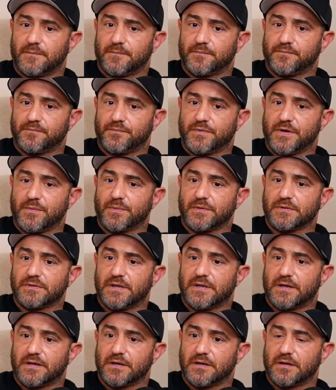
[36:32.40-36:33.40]
people
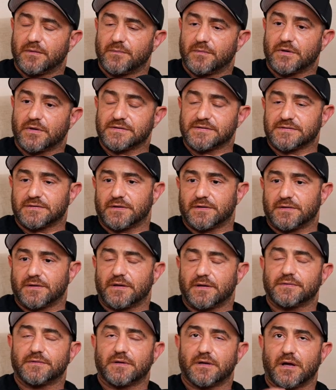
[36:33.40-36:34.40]
letting him, because
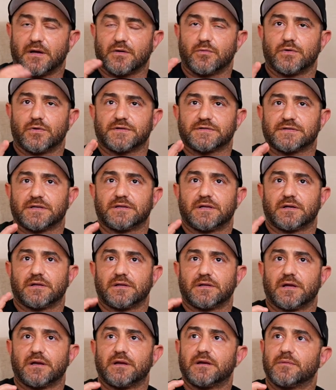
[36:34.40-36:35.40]
I don't want to say they're
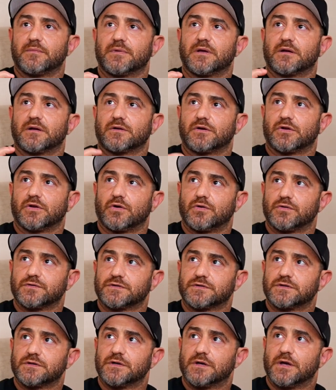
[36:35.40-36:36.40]
letting him get
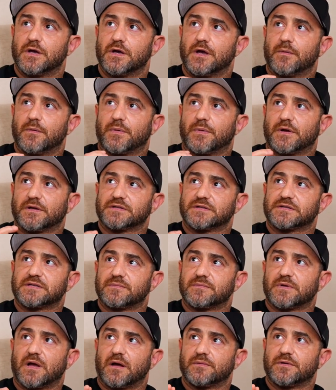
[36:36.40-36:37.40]
close, but at the same
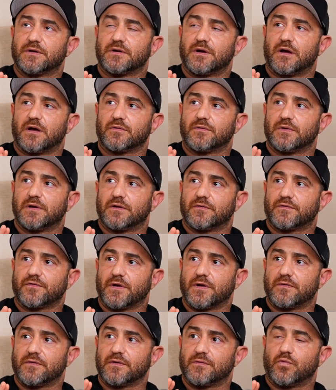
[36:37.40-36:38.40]
time they're not really afraid
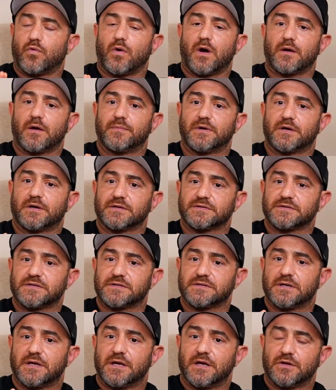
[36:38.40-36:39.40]
of it. Why? Because do
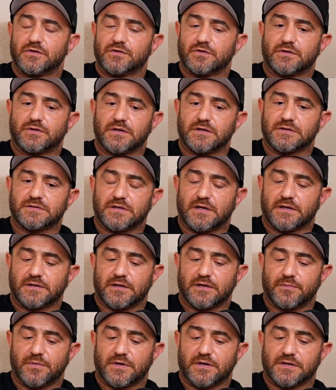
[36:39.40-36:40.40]
you think it's like
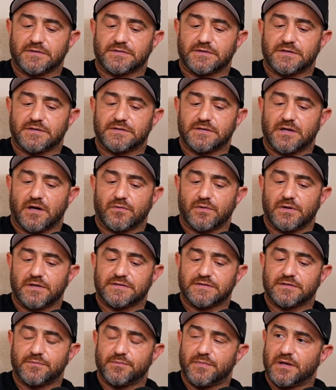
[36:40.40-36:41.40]
that because he's not really
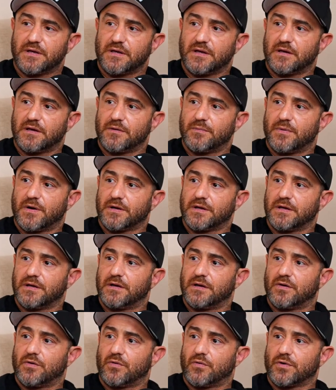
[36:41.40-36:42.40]
submitting anybody,
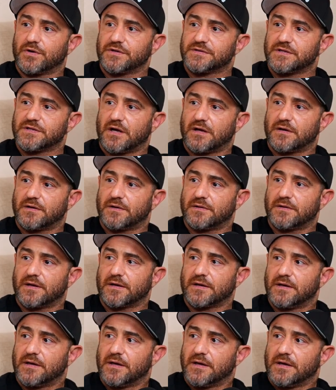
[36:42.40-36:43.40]
or he's not like
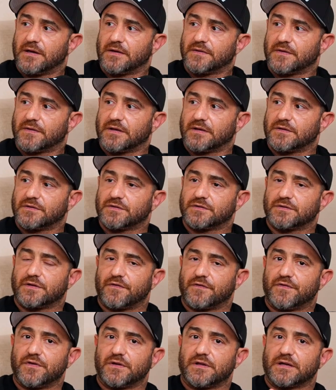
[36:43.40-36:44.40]
they
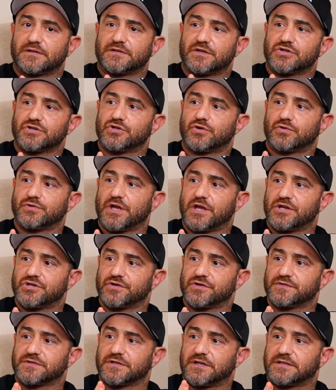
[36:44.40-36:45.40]
feel like there's no danger,
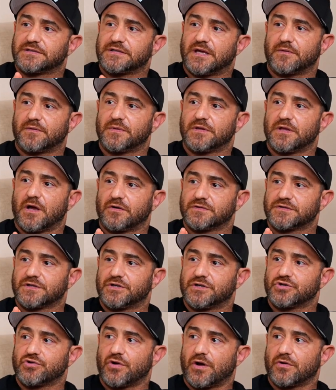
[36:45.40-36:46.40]
he's gonna take me down, he's gonna
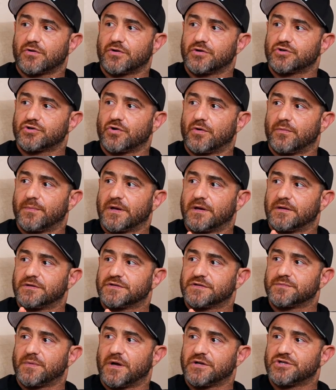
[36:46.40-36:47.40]
try to control me, and
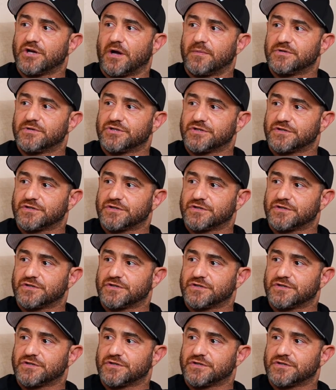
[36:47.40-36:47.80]
it's my job is just to